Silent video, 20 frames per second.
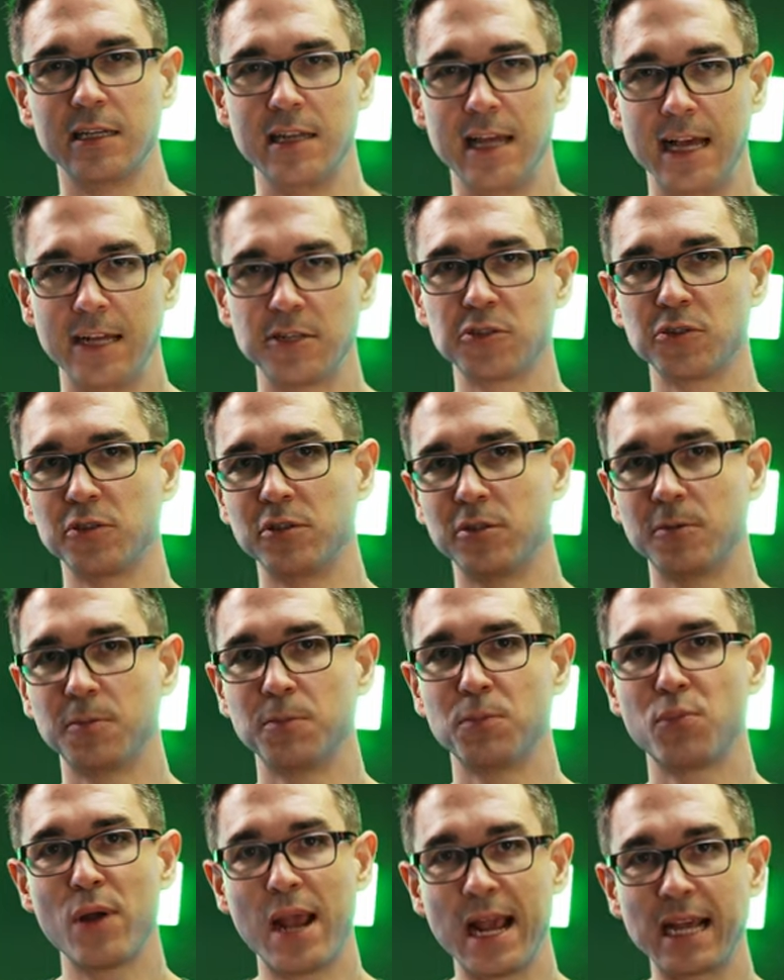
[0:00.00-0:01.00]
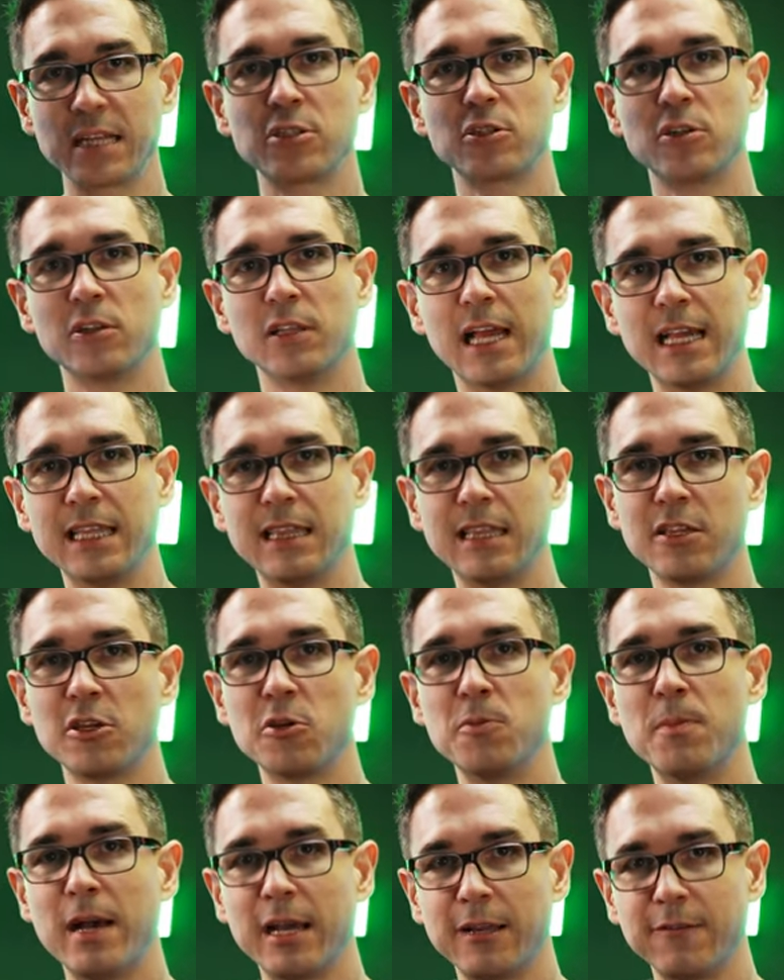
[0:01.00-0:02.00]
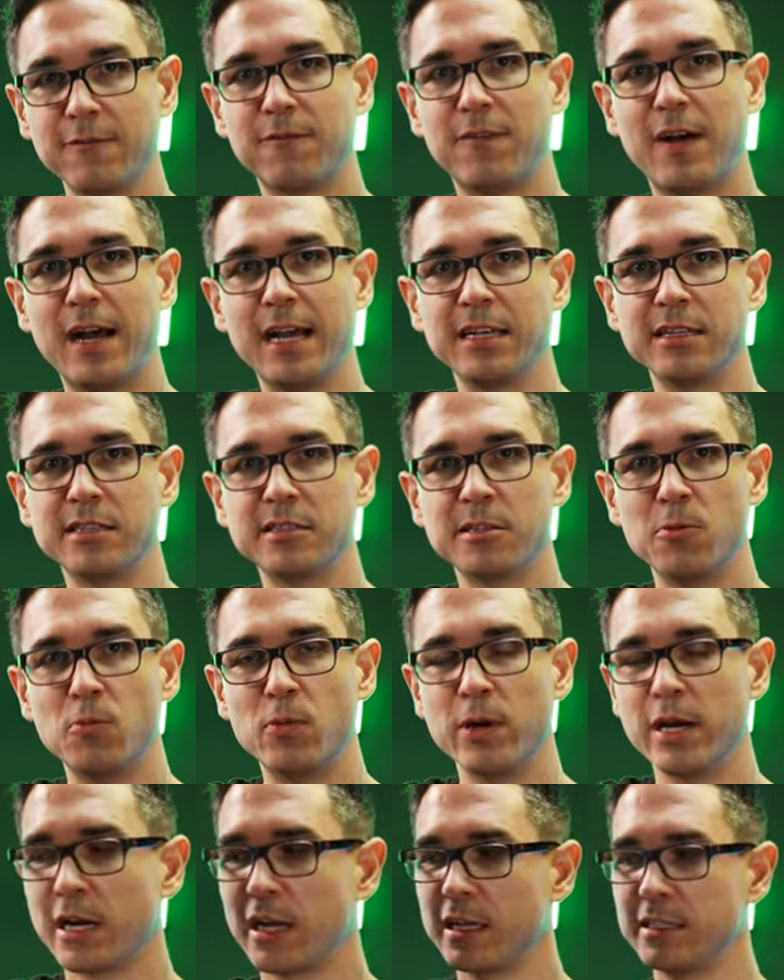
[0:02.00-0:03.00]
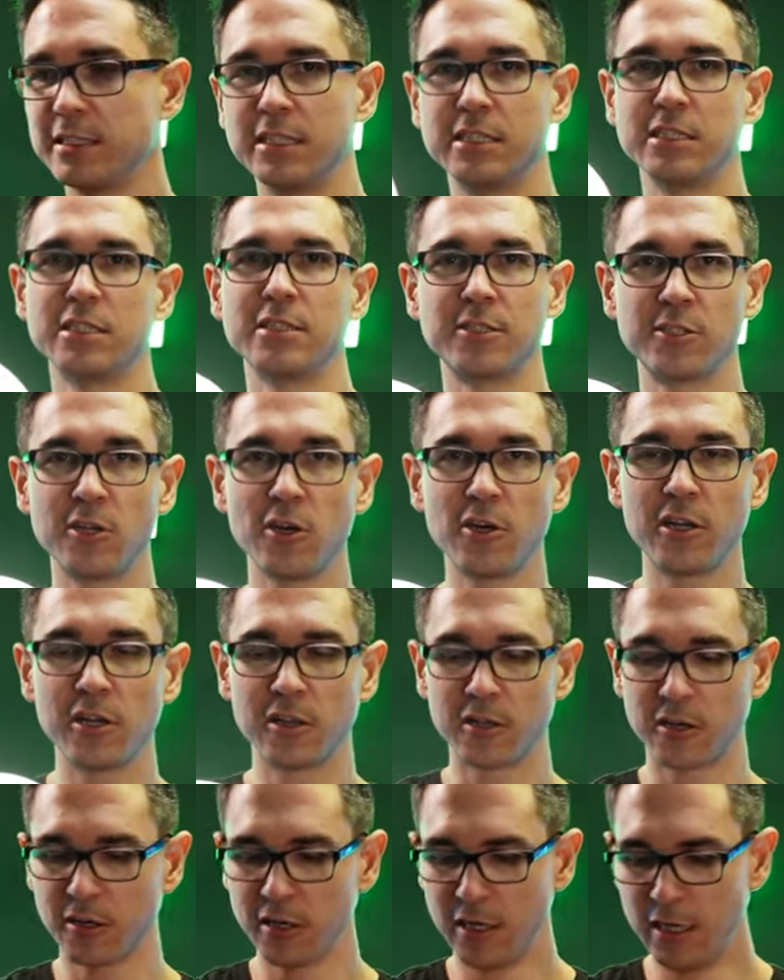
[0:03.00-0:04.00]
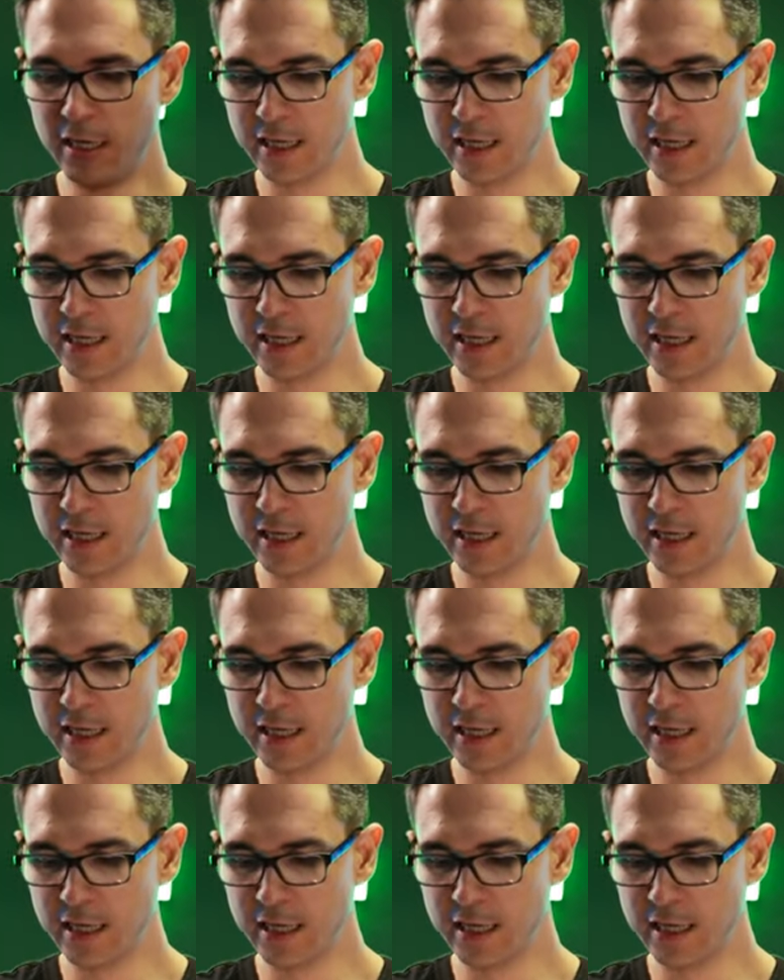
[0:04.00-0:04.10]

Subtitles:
natural, practical light that you might find somewhere, because it's circular.